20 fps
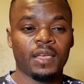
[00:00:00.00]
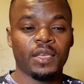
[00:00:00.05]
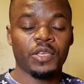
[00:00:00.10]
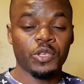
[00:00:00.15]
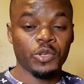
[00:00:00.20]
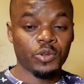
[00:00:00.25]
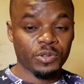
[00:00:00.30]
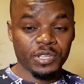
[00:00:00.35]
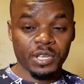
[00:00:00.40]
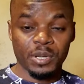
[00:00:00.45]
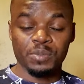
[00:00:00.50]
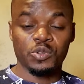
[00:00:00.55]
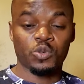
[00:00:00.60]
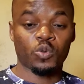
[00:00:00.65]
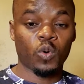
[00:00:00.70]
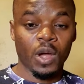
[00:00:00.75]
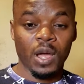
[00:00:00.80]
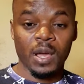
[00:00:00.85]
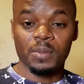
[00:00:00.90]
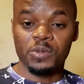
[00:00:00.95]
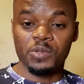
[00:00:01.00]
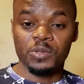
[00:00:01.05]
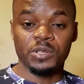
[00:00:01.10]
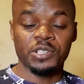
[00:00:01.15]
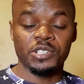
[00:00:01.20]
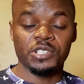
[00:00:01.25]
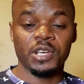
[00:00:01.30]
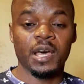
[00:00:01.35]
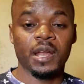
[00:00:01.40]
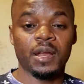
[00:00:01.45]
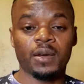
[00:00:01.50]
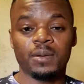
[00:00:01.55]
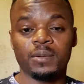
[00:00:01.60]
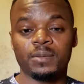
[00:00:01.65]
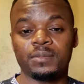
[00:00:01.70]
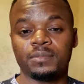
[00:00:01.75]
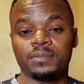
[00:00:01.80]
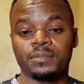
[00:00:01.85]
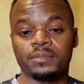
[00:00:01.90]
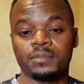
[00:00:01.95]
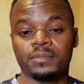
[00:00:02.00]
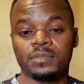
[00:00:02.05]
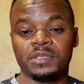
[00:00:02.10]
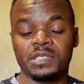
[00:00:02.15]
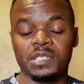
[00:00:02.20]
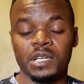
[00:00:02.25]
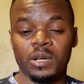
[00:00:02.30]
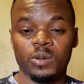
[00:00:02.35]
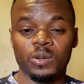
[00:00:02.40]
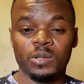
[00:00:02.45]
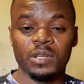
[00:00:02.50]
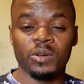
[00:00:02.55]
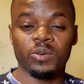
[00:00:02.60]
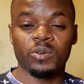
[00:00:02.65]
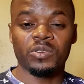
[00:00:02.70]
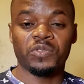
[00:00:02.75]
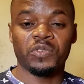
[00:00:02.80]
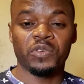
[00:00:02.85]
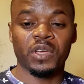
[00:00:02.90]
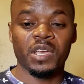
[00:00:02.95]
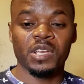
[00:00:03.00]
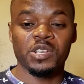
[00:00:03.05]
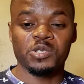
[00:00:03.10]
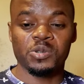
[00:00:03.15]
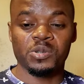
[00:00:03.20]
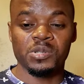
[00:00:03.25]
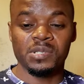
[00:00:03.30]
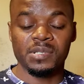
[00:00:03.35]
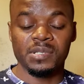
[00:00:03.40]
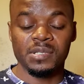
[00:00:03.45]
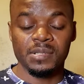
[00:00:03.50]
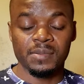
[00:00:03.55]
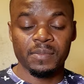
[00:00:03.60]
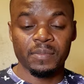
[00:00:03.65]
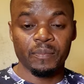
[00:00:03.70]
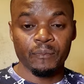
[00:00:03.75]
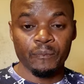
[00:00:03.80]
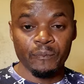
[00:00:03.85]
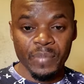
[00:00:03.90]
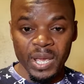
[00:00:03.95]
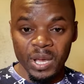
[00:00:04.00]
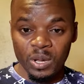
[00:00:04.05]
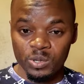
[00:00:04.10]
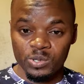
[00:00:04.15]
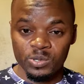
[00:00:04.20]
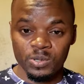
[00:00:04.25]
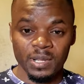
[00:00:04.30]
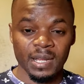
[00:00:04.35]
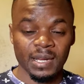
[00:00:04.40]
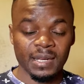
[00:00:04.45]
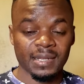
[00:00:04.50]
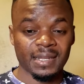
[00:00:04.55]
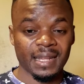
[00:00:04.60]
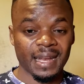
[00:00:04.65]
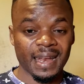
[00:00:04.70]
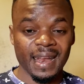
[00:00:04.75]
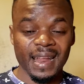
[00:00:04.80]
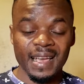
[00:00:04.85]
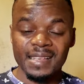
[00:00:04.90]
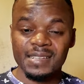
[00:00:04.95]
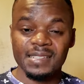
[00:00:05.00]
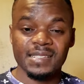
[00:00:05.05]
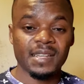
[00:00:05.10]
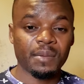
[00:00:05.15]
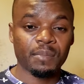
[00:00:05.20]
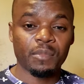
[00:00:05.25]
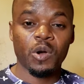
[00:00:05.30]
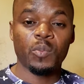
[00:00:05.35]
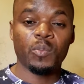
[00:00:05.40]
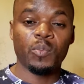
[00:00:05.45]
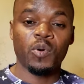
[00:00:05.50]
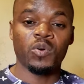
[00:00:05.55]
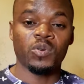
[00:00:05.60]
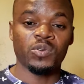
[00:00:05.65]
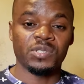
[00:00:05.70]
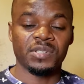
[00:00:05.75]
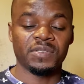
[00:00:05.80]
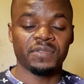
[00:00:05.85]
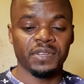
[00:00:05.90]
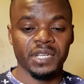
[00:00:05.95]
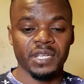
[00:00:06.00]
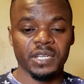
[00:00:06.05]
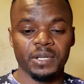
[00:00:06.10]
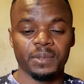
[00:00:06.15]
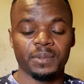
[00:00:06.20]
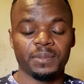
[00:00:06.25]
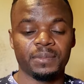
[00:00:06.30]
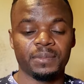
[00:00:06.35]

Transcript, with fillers: you subscribe to the channel, turn on the notification bell so that the next time i post a video,